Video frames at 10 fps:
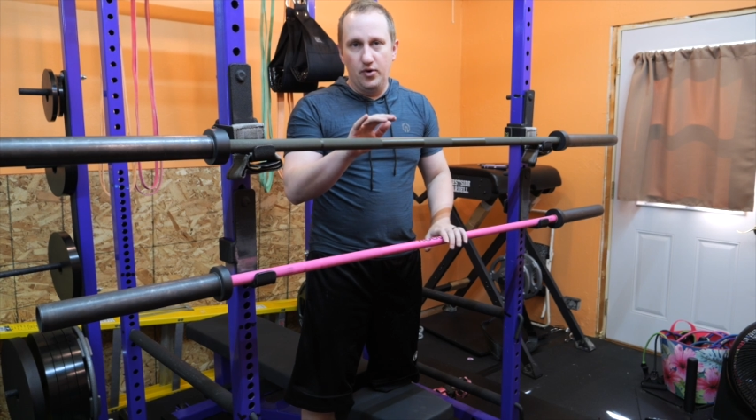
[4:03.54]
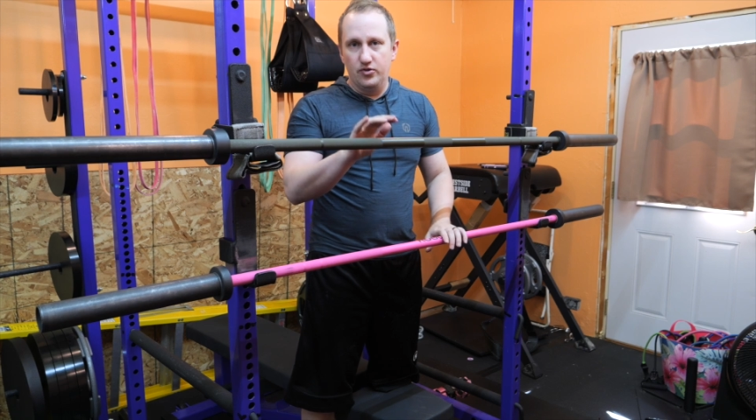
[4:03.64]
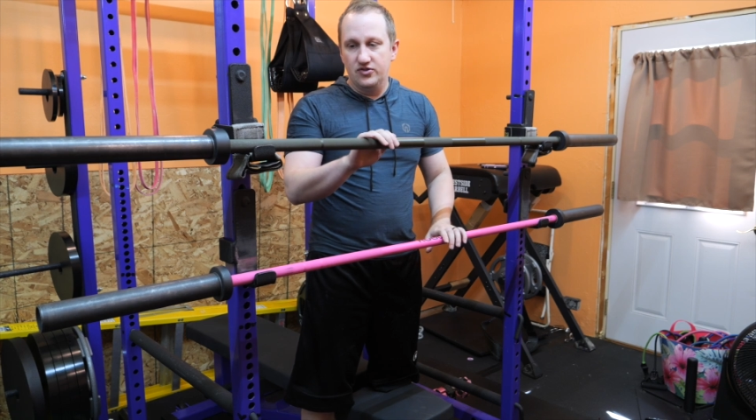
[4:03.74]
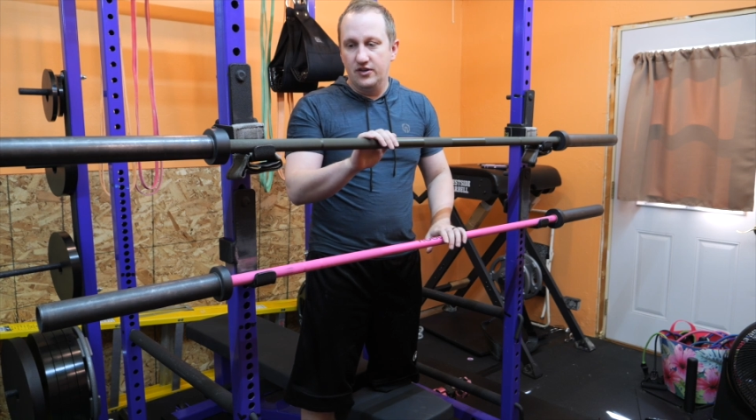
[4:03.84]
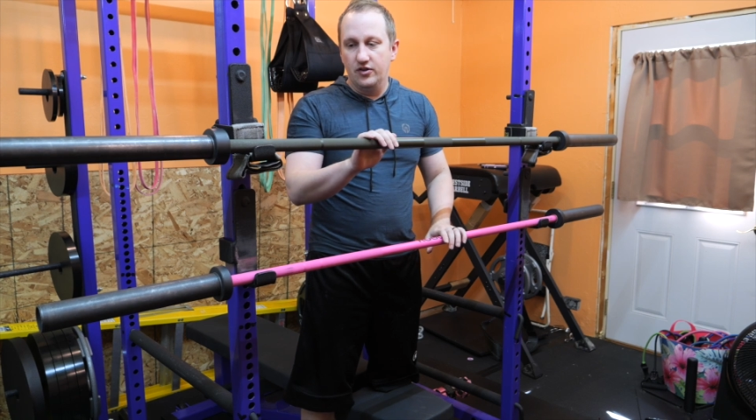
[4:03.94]

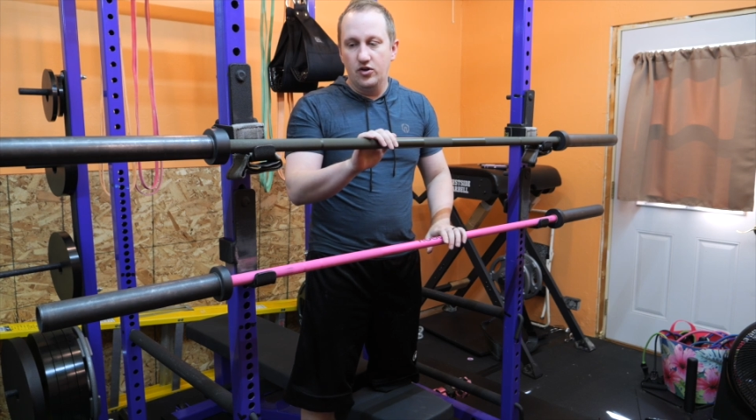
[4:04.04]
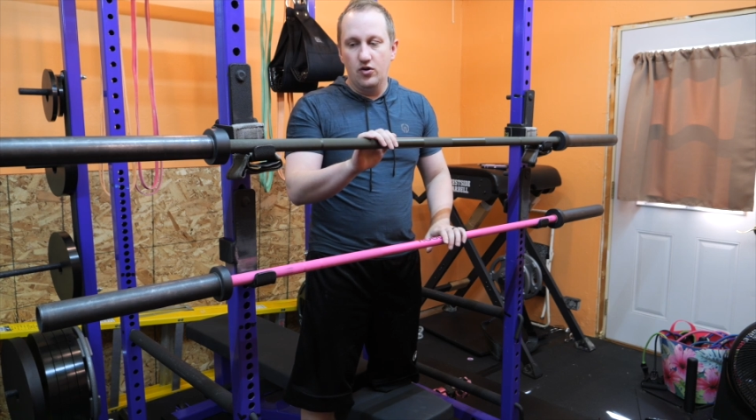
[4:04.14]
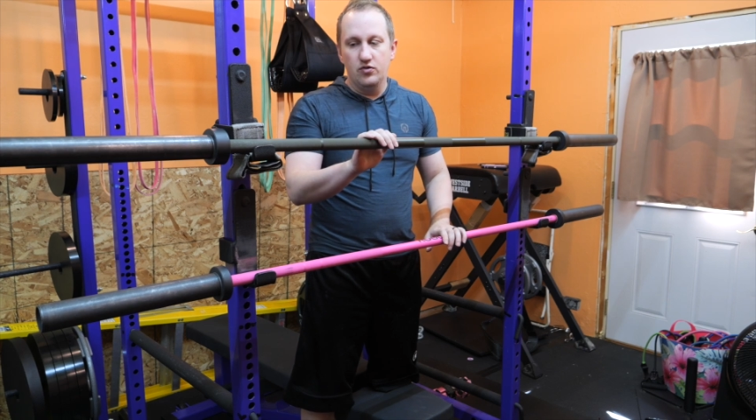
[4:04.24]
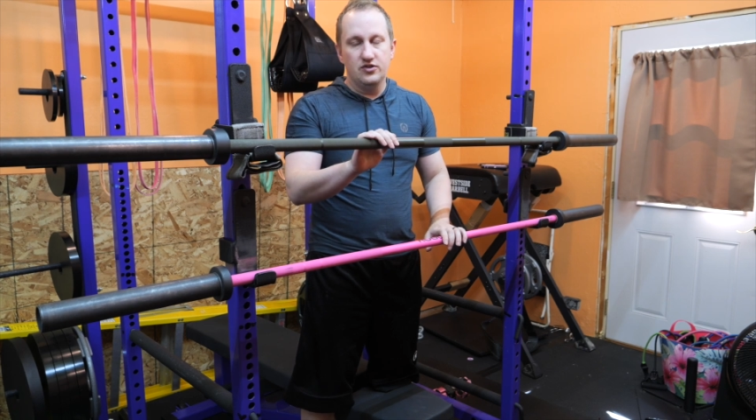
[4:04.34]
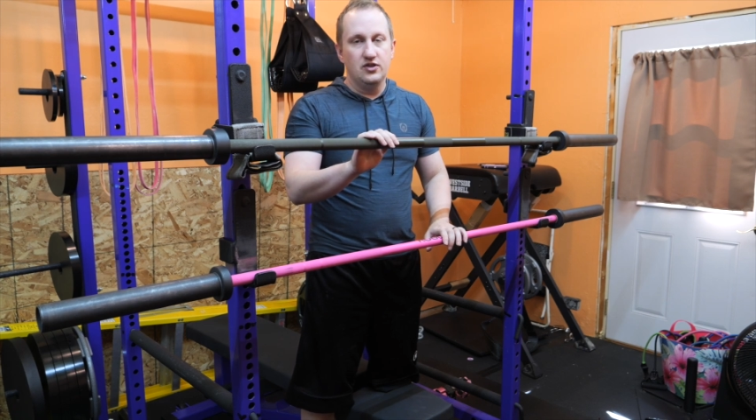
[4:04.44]
both
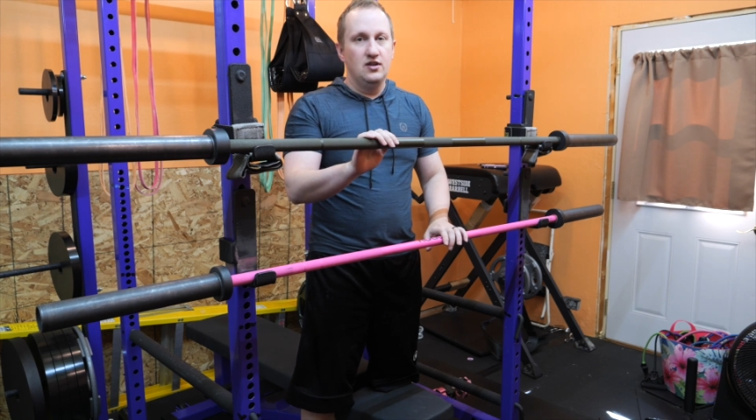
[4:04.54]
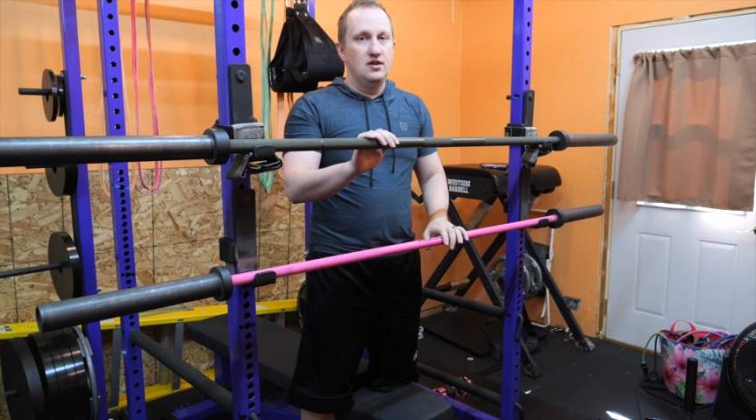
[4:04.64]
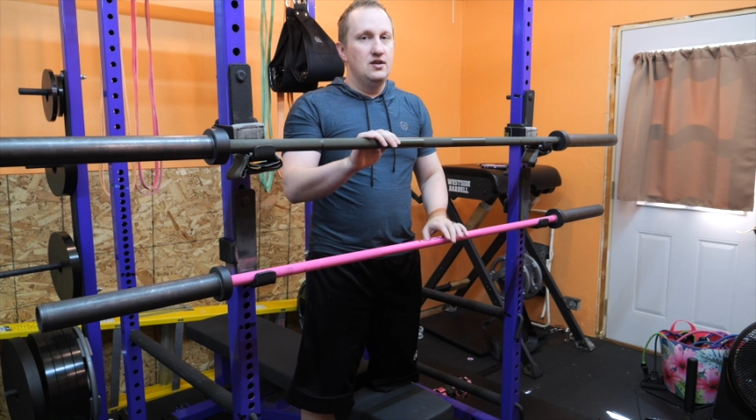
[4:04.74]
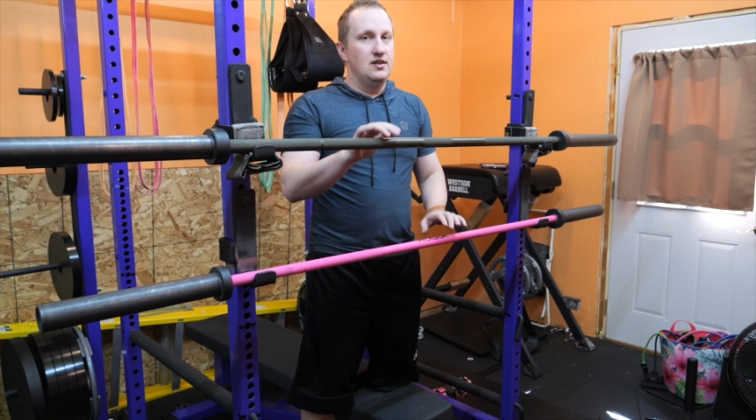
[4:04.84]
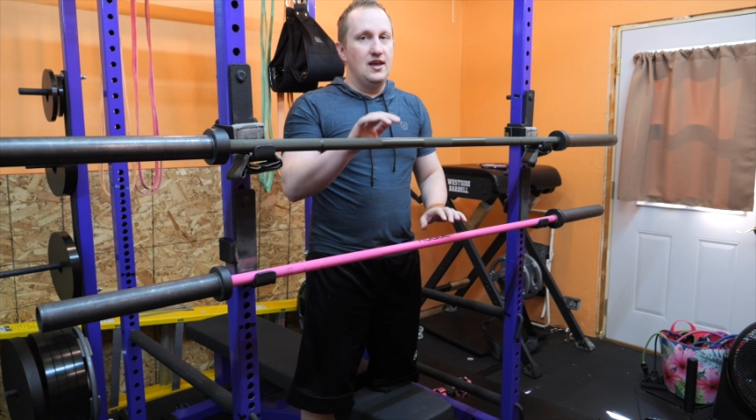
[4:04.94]
Cerakote.
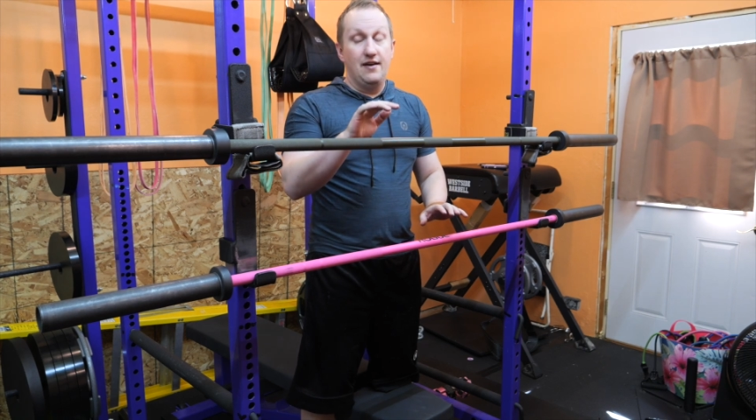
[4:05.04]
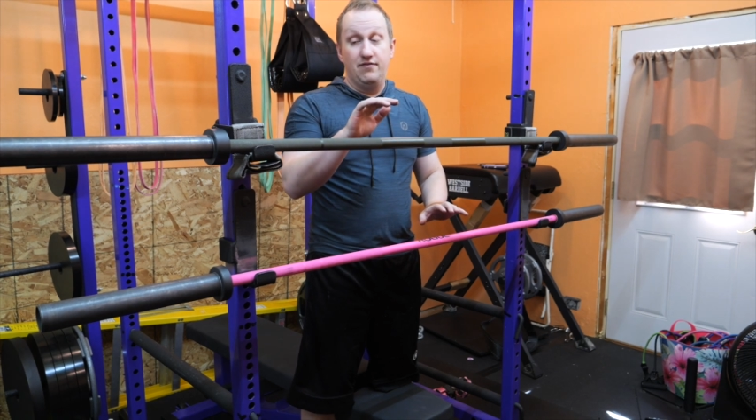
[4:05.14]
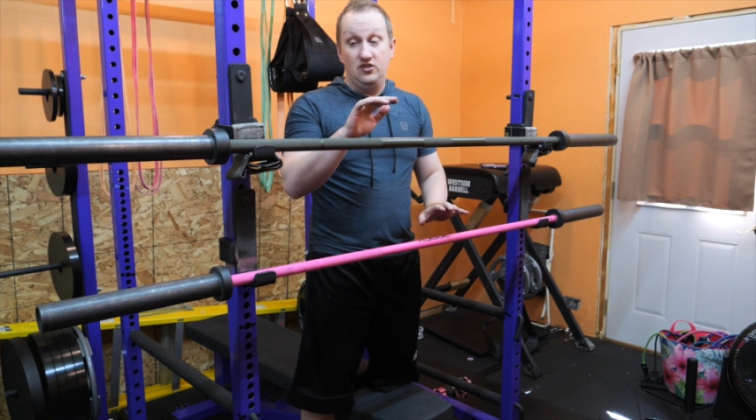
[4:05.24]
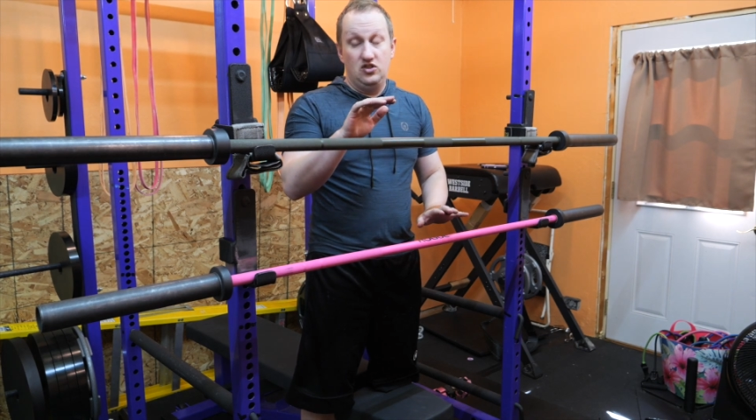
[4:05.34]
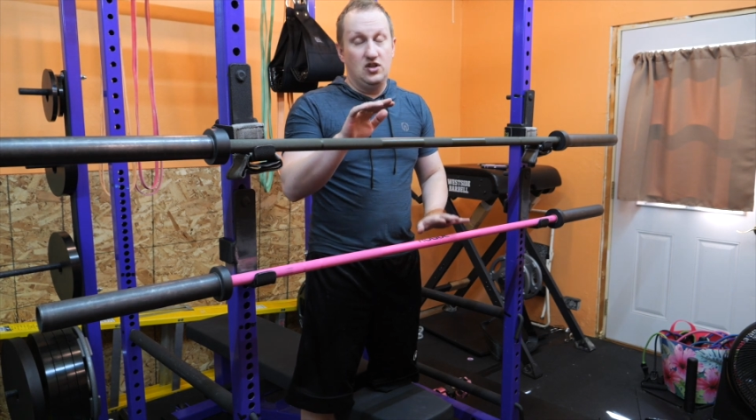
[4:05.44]
They have